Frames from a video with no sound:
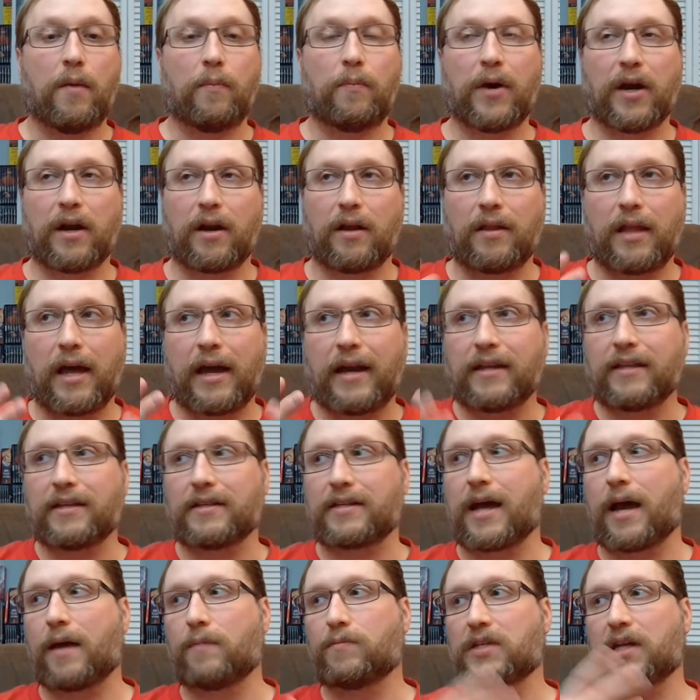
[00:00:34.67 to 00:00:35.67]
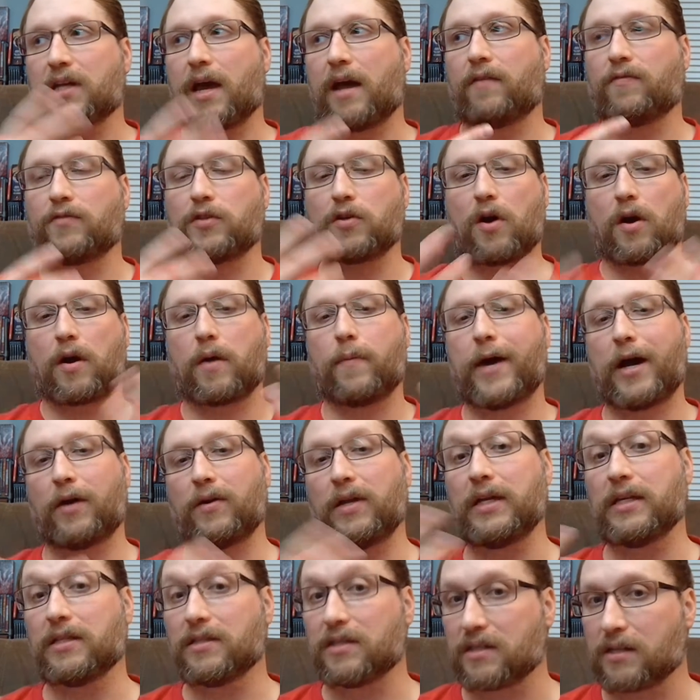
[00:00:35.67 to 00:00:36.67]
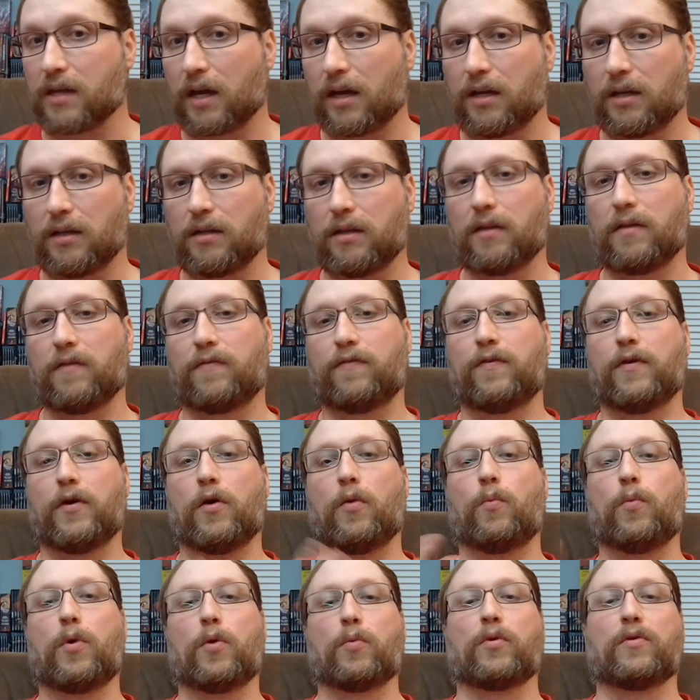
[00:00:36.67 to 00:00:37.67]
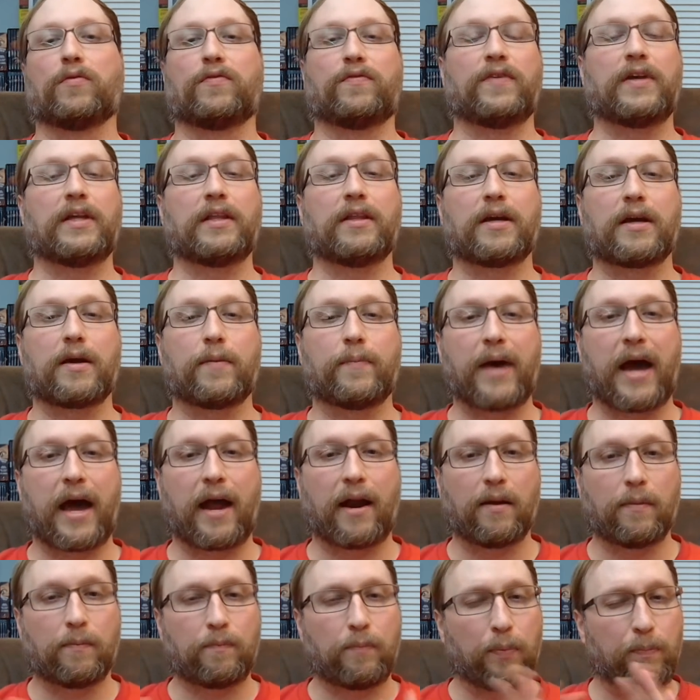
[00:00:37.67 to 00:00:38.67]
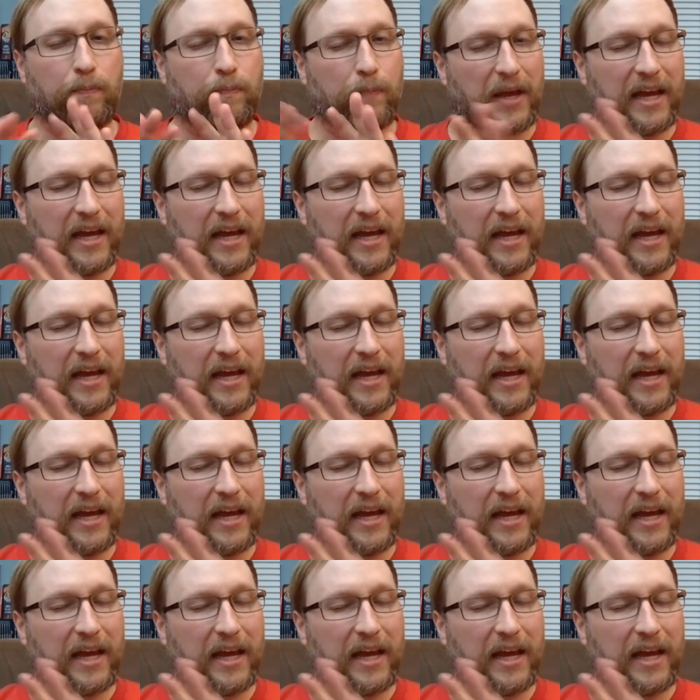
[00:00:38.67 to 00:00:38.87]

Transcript: but a lot of the times kind of talk about insight into the film, what we're feeling about it,